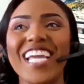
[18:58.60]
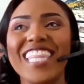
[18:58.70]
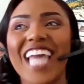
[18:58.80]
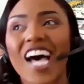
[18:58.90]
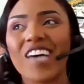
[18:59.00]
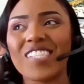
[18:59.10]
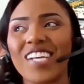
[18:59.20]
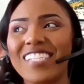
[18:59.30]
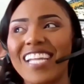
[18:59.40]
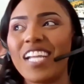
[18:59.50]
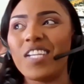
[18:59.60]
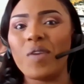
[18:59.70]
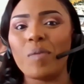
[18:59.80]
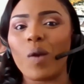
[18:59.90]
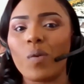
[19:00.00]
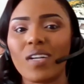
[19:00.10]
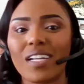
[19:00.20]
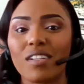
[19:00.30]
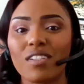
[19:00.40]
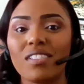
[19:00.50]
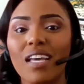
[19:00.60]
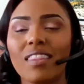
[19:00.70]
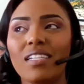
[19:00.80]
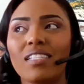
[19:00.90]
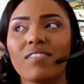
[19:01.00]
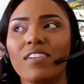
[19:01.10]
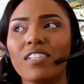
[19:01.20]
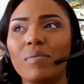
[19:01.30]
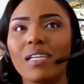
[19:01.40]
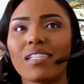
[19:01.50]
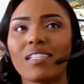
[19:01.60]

in the house all day doing my work, there's nothing different to me